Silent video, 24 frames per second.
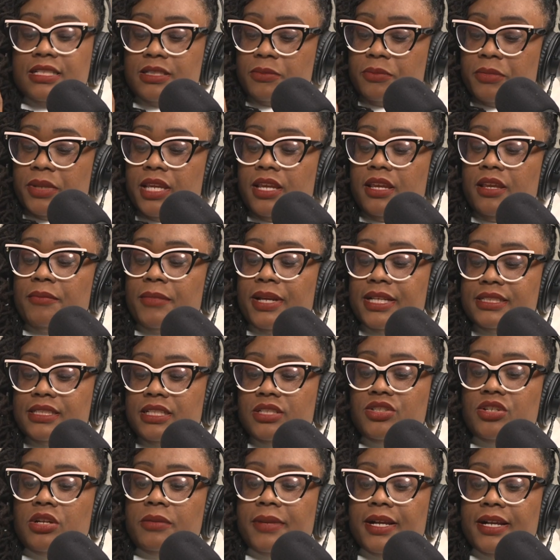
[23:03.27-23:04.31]
me, my
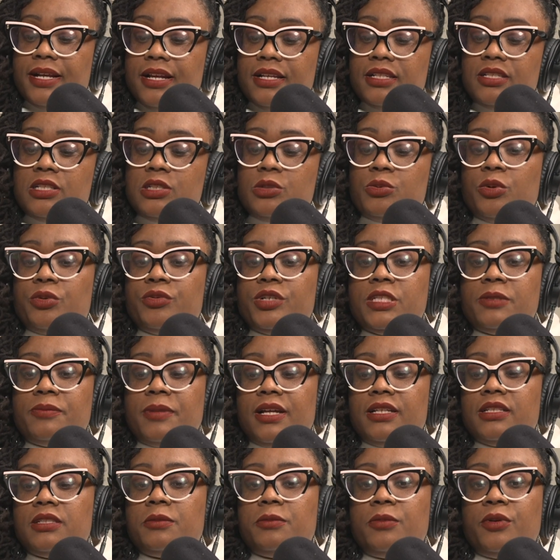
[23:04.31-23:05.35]
sister, and my cousins were
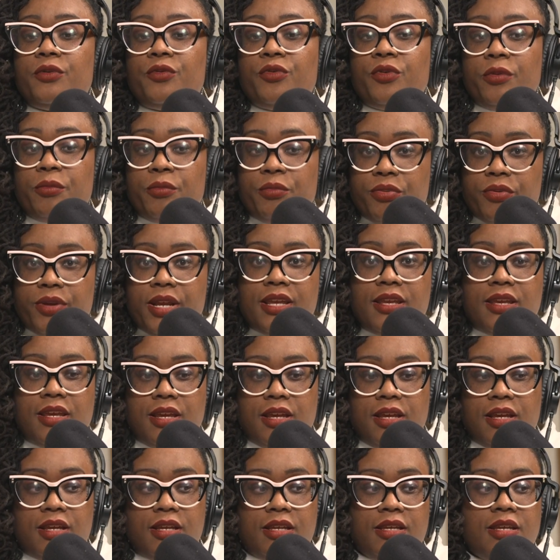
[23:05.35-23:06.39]
responsible for
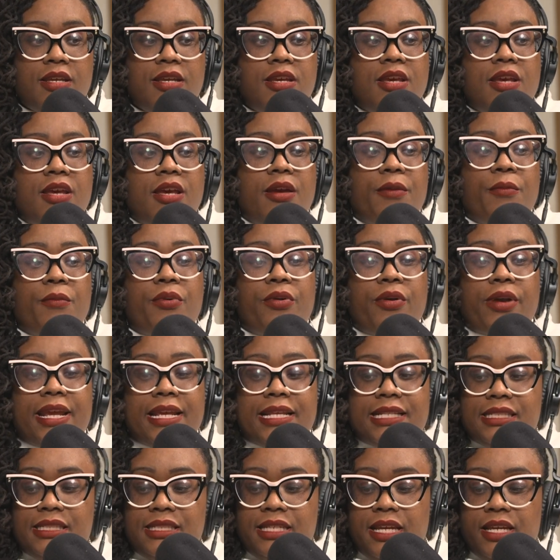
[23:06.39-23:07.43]
bringing
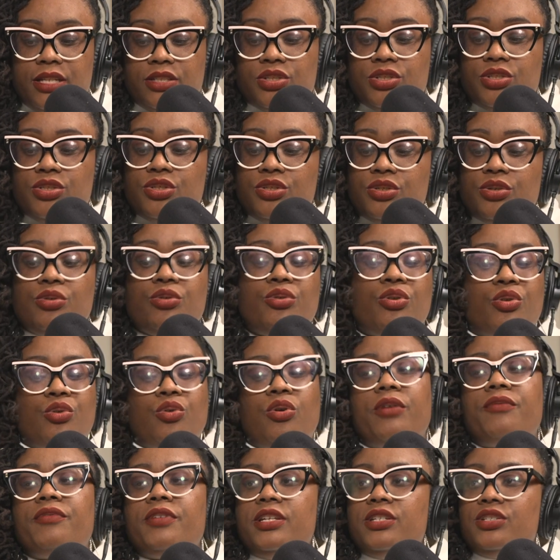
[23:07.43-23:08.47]
praise dance to the
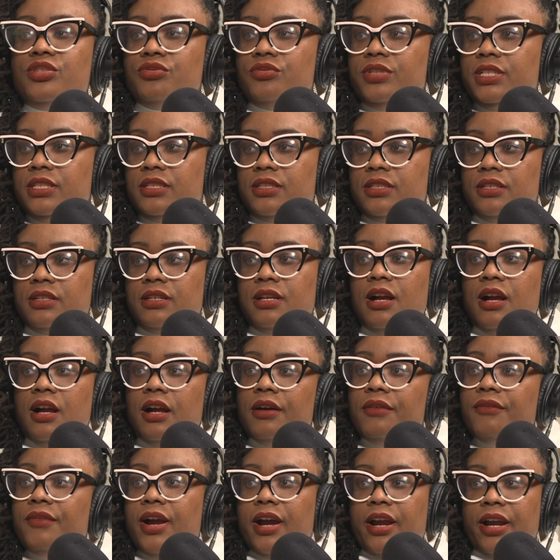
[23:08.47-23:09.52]
Northeast region
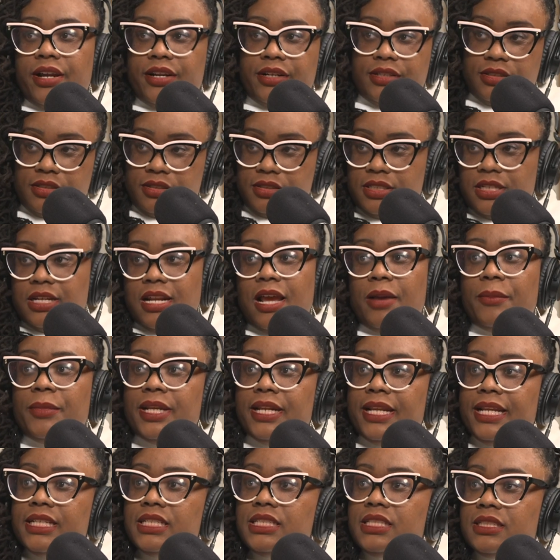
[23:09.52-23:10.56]
of our
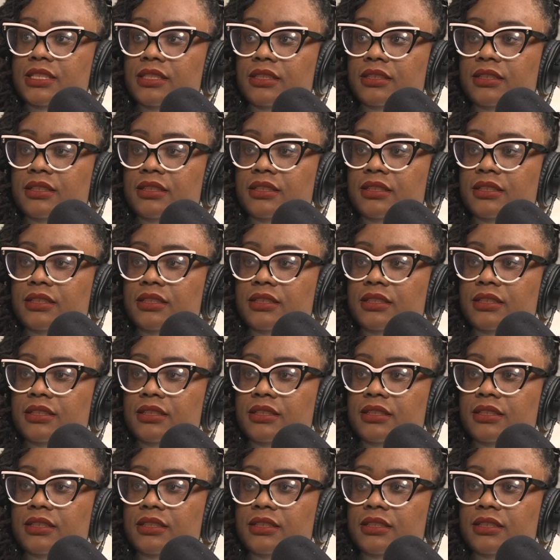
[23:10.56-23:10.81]
denomination.